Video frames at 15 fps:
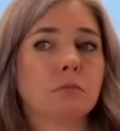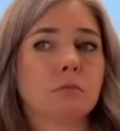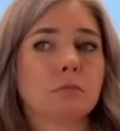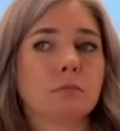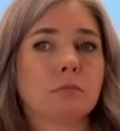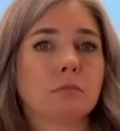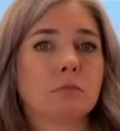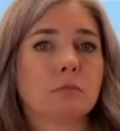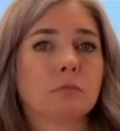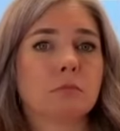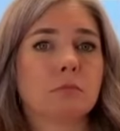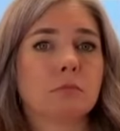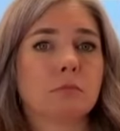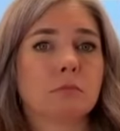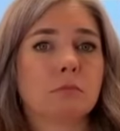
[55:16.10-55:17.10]

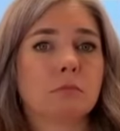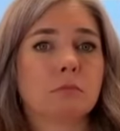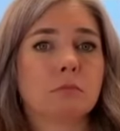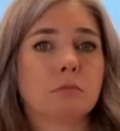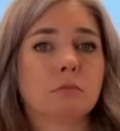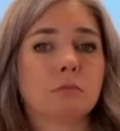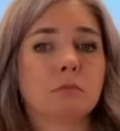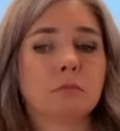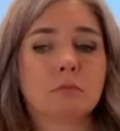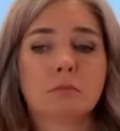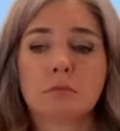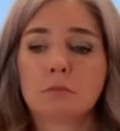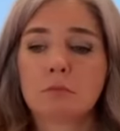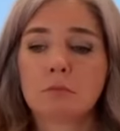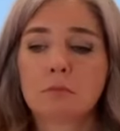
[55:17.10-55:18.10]

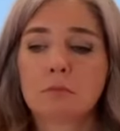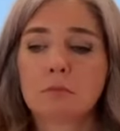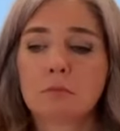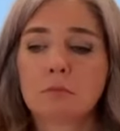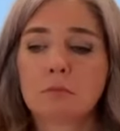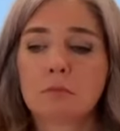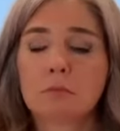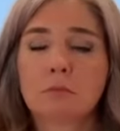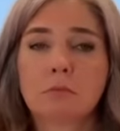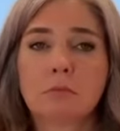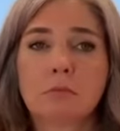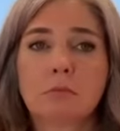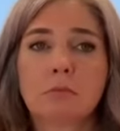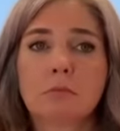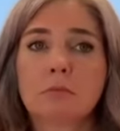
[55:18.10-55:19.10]

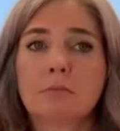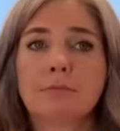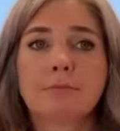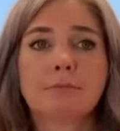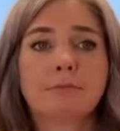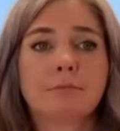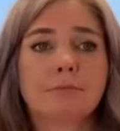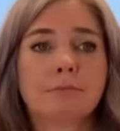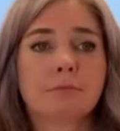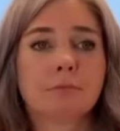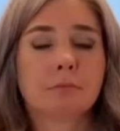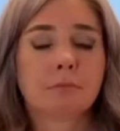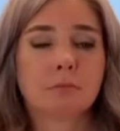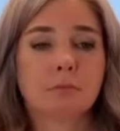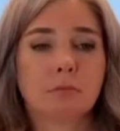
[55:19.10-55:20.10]

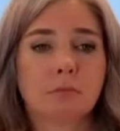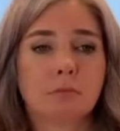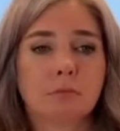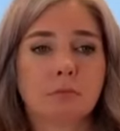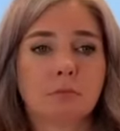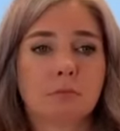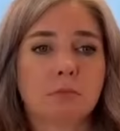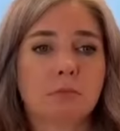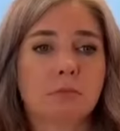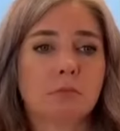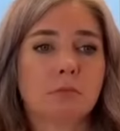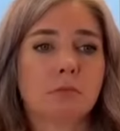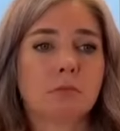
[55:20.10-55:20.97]
(not speaking)